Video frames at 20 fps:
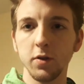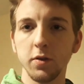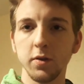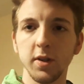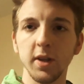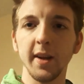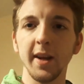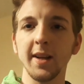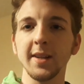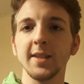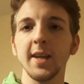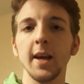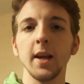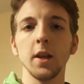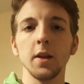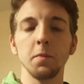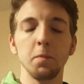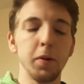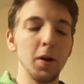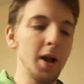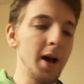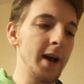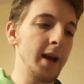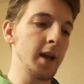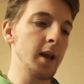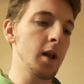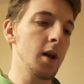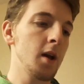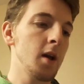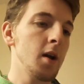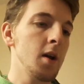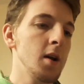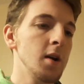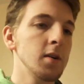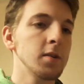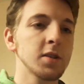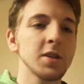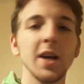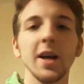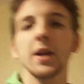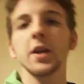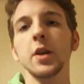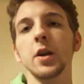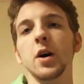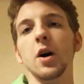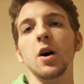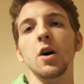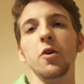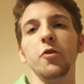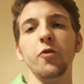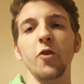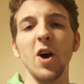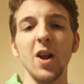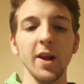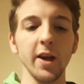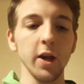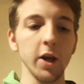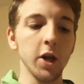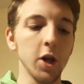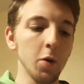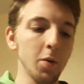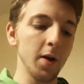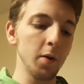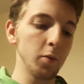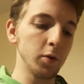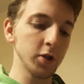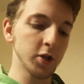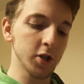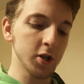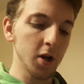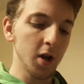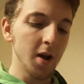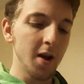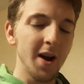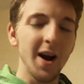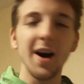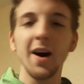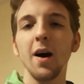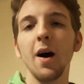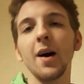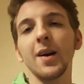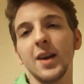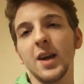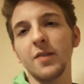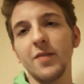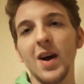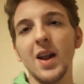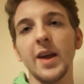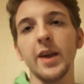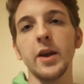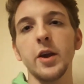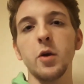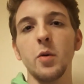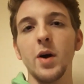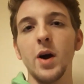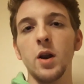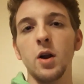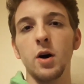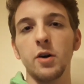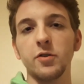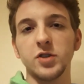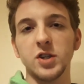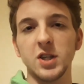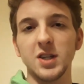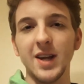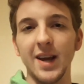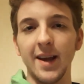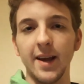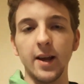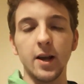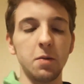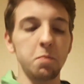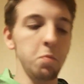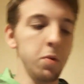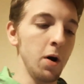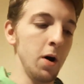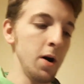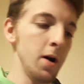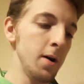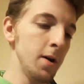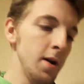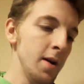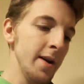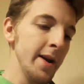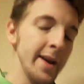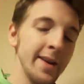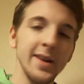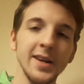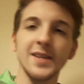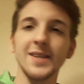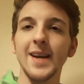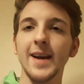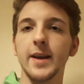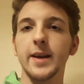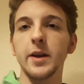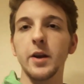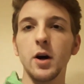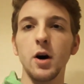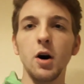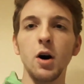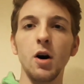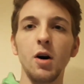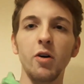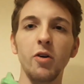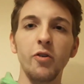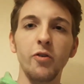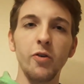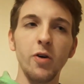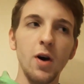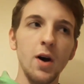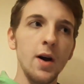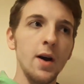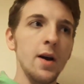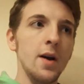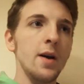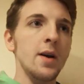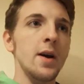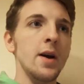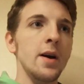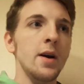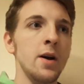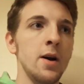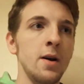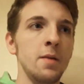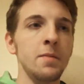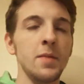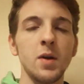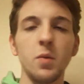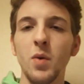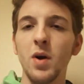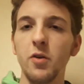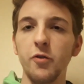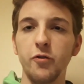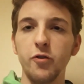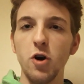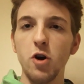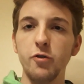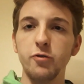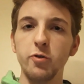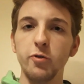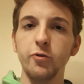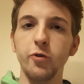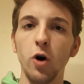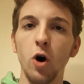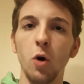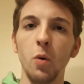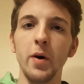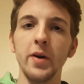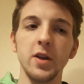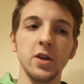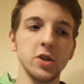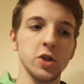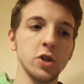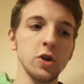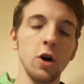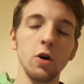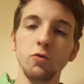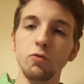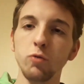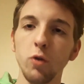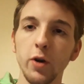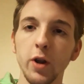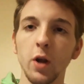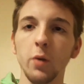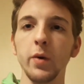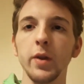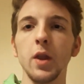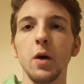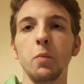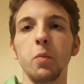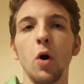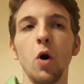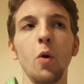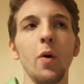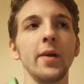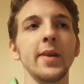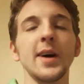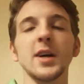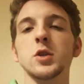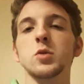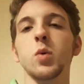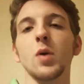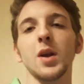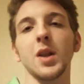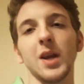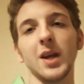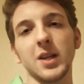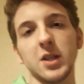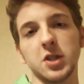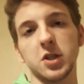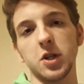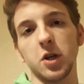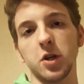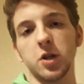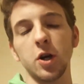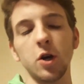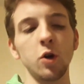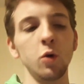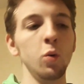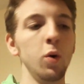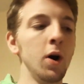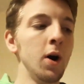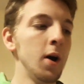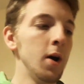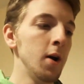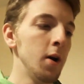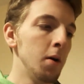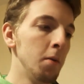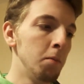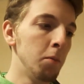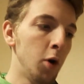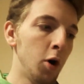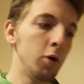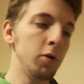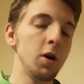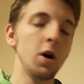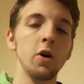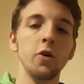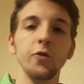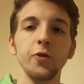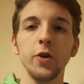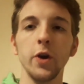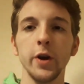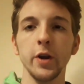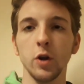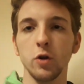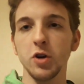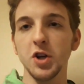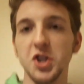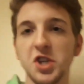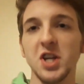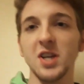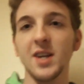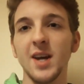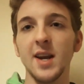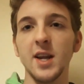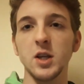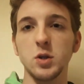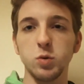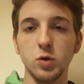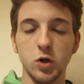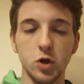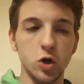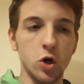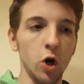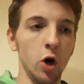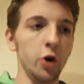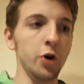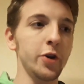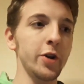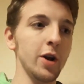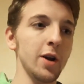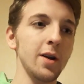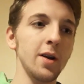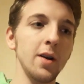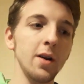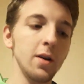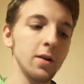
dictate the play. Second half, Elliot Hewitt was... I give Elliot Hewitt a lot of stick, but in the second half, he went further forward and started running with the ball, and that's what he needs to do more often. Christian Dennis was good